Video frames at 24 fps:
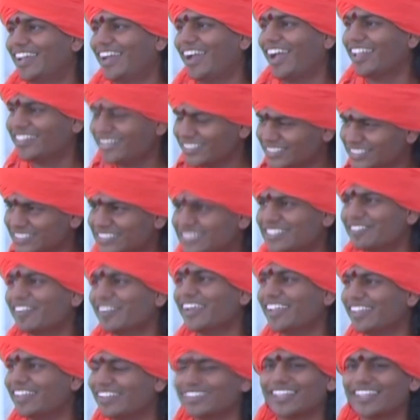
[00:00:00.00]
And this is the
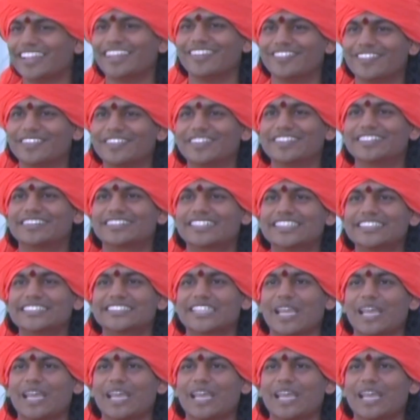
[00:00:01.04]
way the things